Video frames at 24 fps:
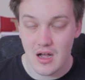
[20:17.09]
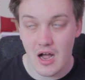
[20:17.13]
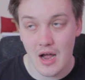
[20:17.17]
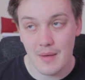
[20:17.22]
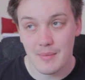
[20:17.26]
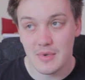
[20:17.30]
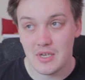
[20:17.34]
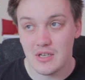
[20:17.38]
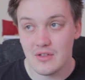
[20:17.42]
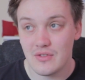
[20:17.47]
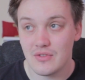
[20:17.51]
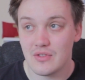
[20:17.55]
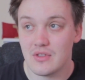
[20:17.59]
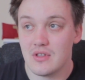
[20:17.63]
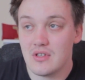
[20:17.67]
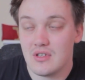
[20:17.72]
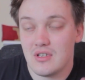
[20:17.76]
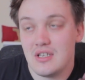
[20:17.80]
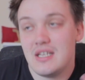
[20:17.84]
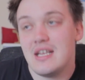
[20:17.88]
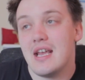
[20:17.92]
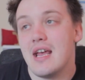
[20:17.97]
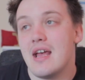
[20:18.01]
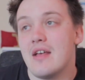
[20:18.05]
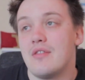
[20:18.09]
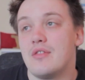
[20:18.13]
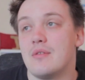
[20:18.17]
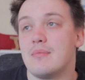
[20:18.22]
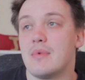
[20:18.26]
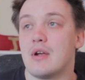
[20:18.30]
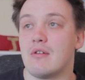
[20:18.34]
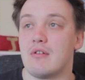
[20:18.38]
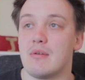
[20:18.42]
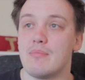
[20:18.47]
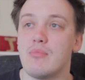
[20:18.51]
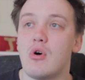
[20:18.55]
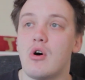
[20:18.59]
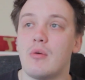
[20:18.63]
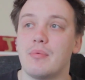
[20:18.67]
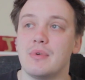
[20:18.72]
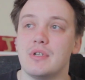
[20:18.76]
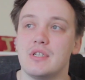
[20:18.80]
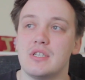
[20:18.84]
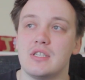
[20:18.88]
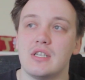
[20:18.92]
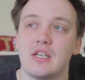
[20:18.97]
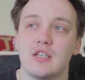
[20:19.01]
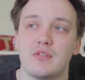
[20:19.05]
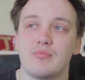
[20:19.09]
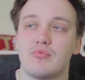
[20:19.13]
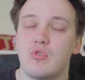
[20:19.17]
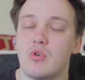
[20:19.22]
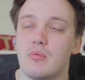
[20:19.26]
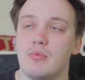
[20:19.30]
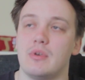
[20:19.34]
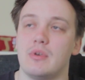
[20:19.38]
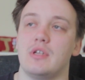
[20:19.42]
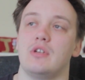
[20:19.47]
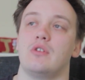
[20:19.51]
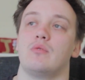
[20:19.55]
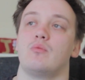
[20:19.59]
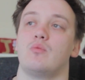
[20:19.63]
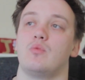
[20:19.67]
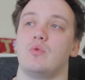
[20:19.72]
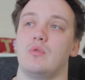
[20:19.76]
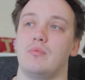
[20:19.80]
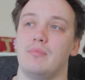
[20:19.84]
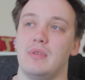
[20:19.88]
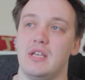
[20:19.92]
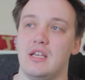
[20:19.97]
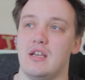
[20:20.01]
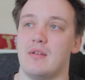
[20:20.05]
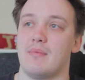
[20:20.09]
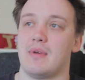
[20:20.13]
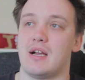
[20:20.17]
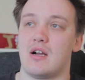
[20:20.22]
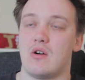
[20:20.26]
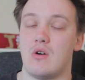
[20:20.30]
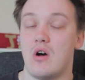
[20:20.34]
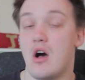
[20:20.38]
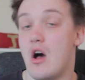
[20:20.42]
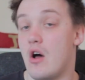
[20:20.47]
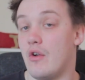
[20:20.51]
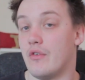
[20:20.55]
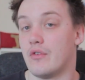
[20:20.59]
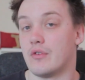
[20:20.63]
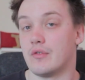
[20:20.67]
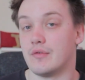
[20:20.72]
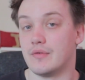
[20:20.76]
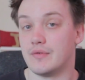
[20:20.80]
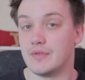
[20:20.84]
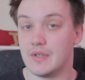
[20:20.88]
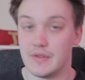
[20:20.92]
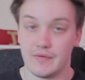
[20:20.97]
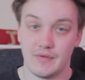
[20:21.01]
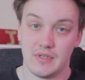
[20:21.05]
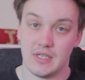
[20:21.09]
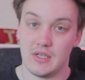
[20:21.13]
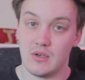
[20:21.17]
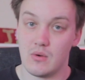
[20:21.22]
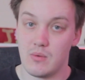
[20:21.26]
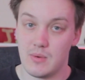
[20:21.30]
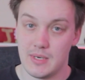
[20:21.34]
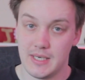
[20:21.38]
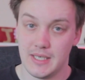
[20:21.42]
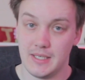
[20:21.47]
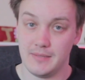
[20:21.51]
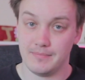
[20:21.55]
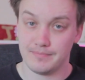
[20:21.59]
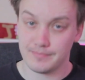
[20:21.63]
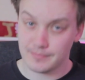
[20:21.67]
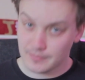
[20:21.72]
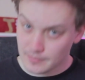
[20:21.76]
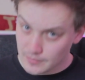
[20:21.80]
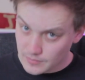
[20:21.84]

I mean, the Mary Poppins sets probably would be about 150 quid.